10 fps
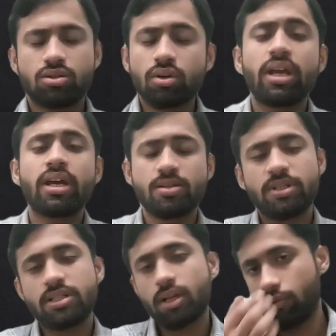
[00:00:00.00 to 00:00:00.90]
So air is
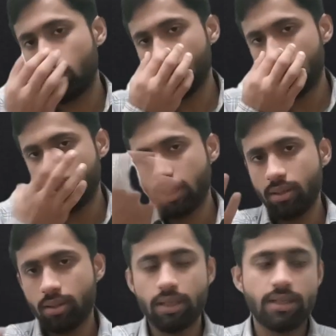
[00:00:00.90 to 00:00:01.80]
basically warmed in the
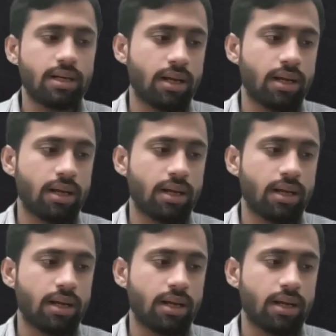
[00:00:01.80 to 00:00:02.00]
nasal